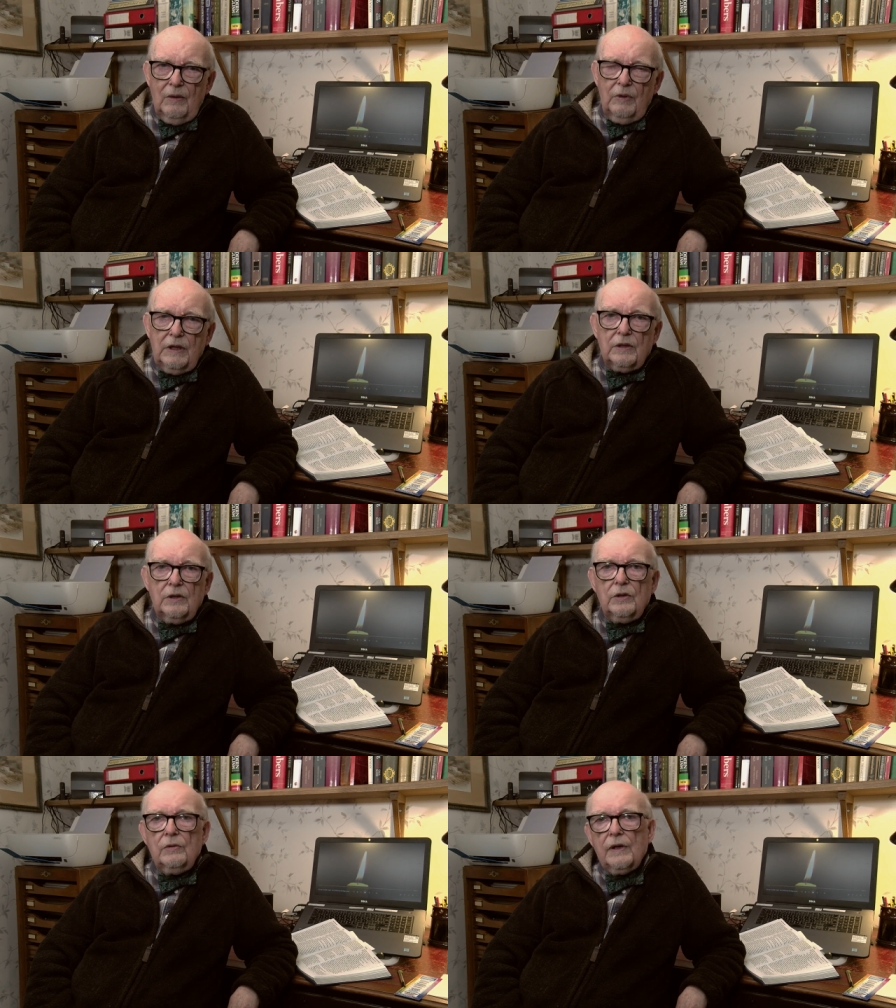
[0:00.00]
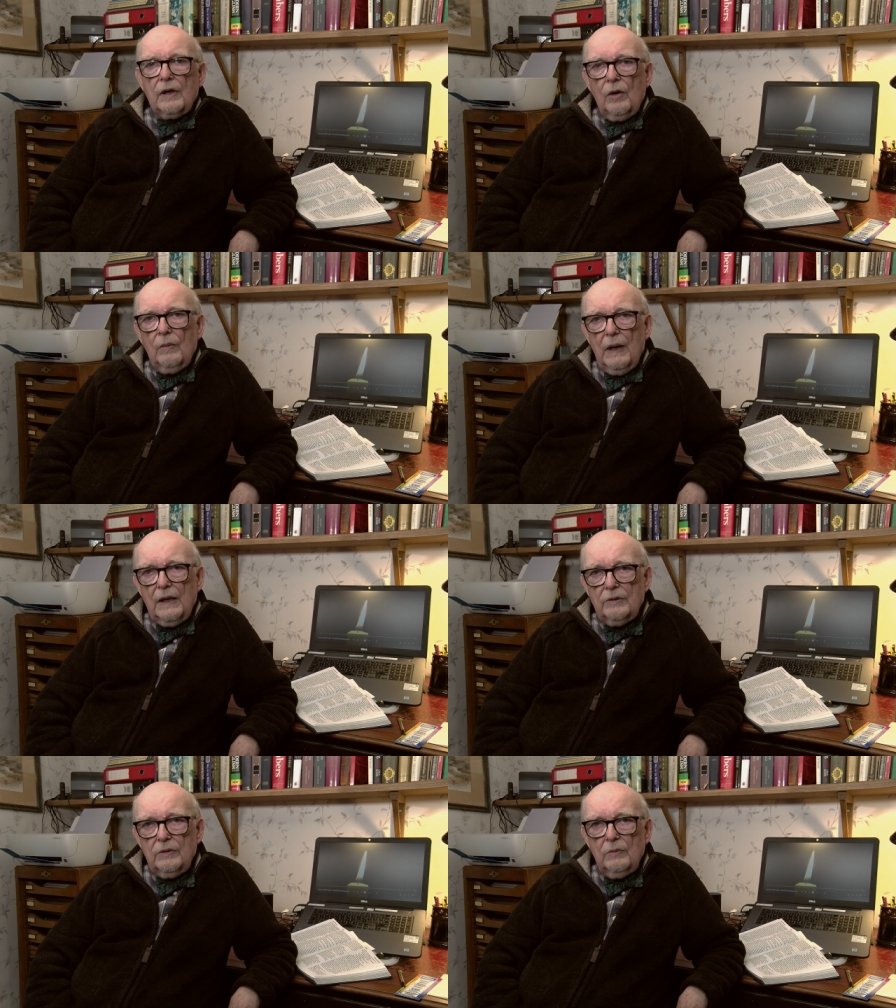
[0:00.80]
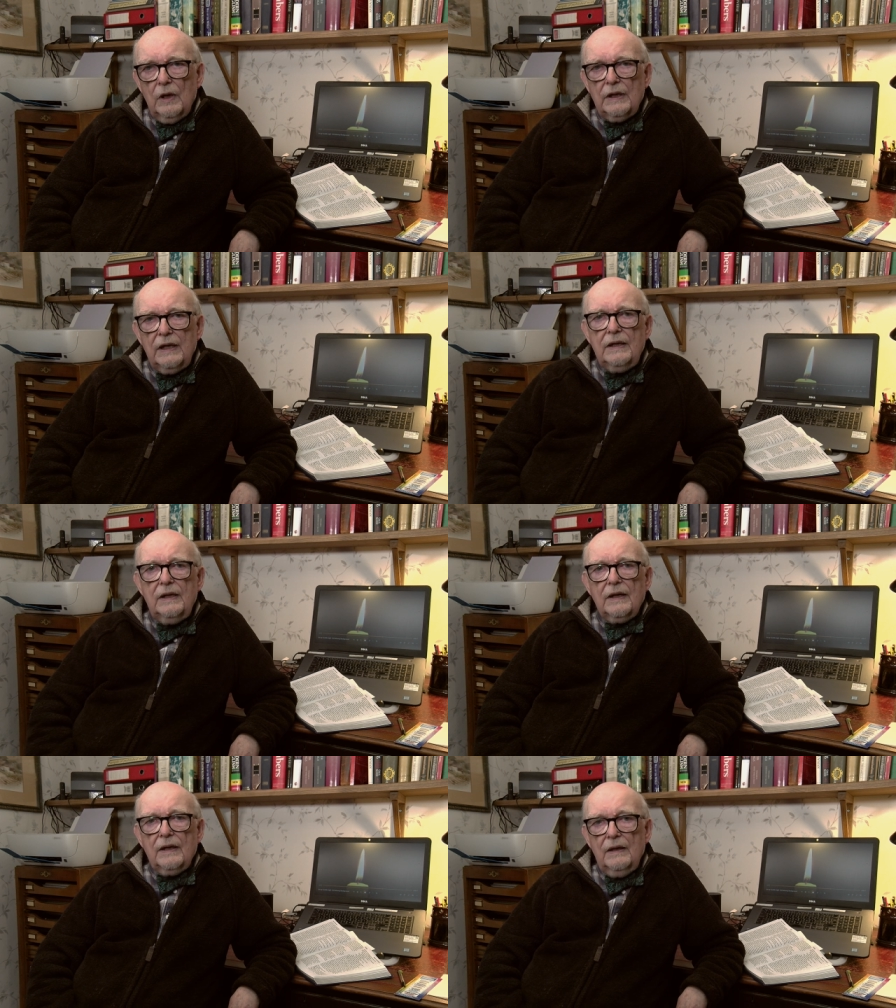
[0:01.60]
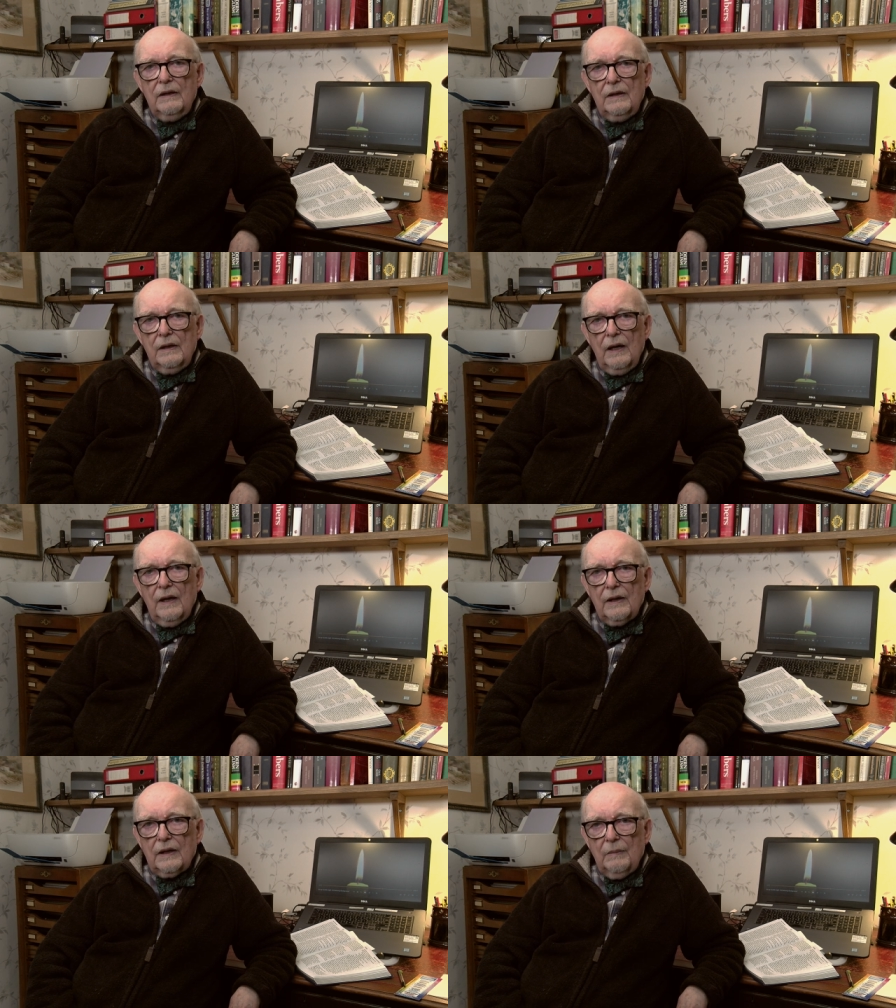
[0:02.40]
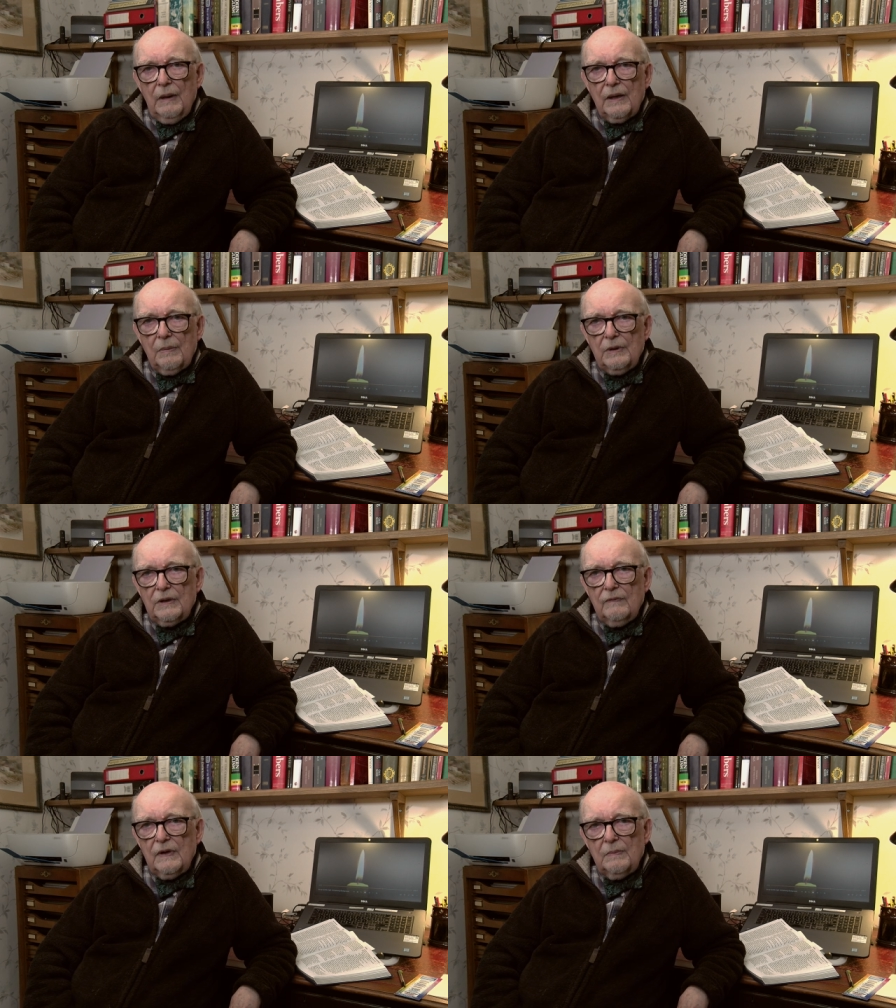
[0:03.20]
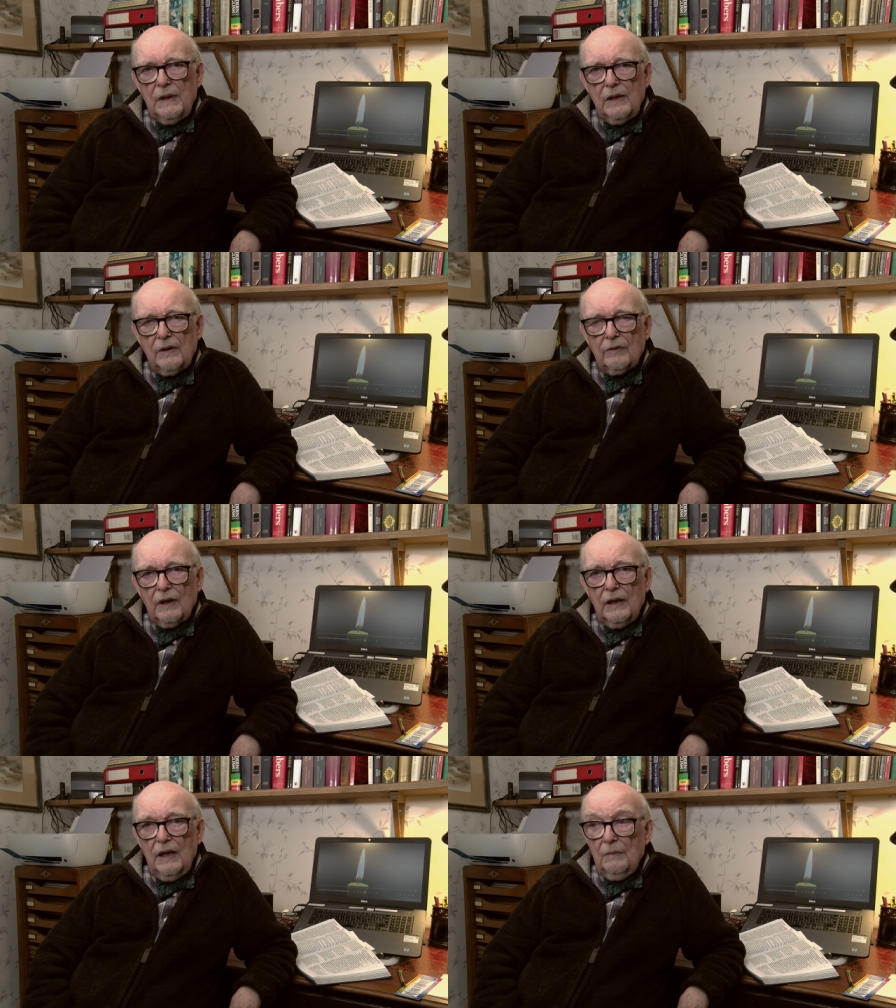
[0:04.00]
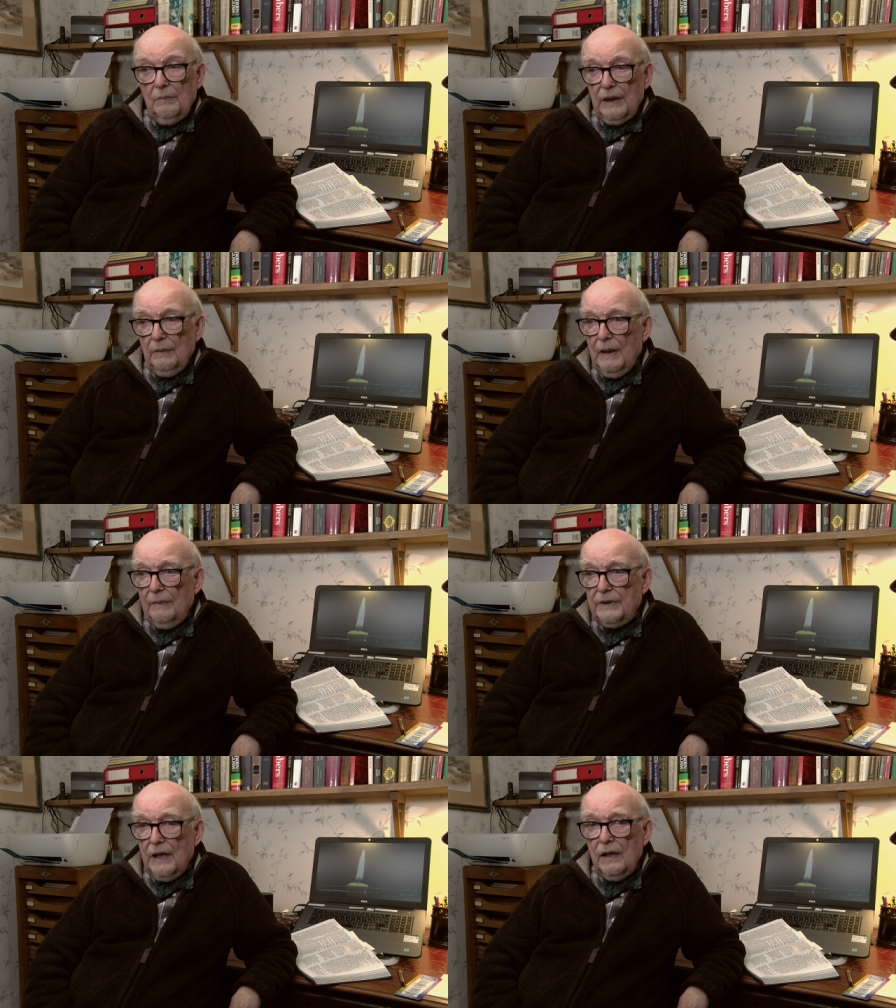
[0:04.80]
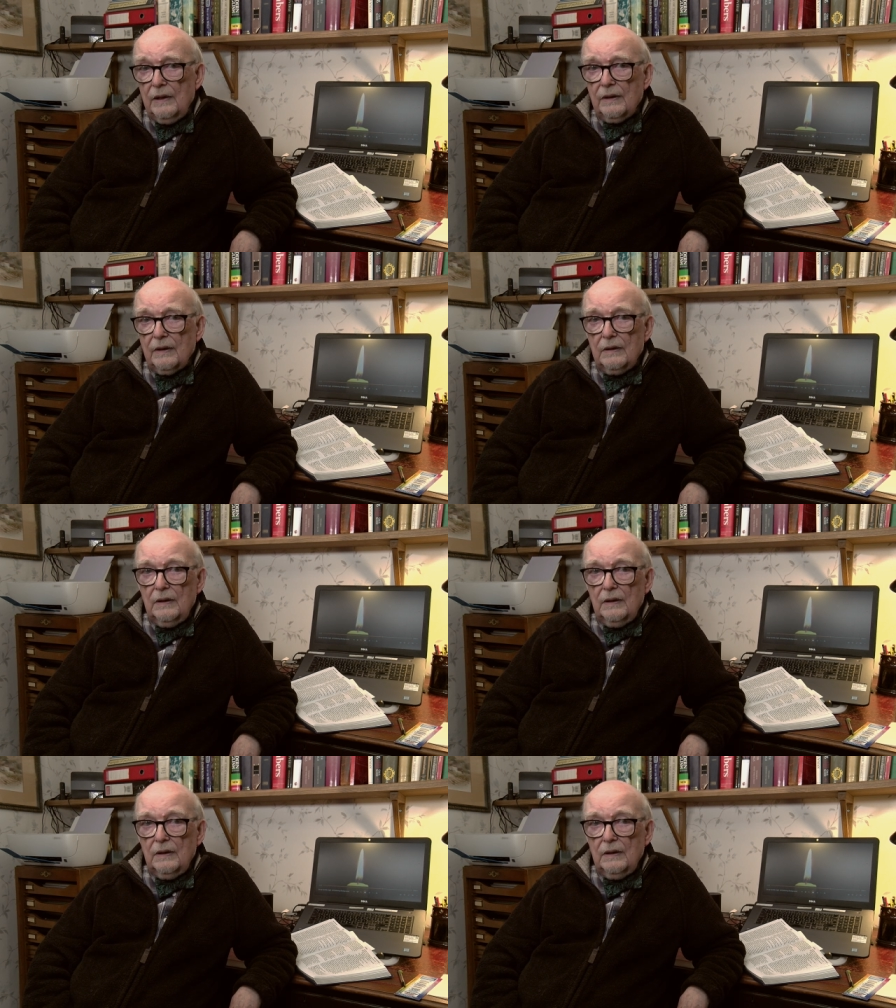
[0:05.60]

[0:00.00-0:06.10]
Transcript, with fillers: we can do so by doing what he did at the commencement of his ministry, be baptized.